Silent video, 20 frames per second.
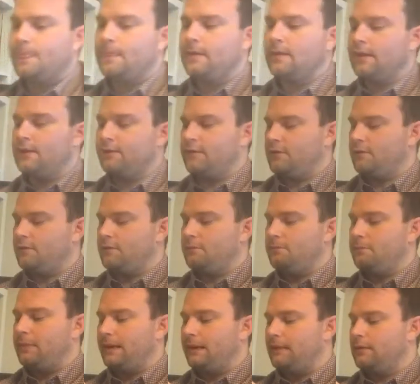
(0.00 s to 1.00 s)
I had to go to
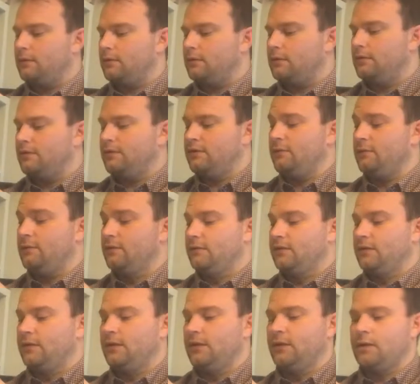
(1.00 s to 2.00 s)
bed because it was
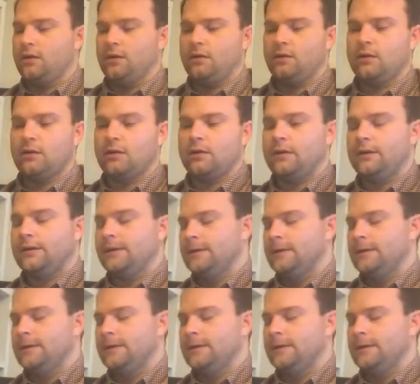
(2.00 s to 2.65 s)
silly o'clock.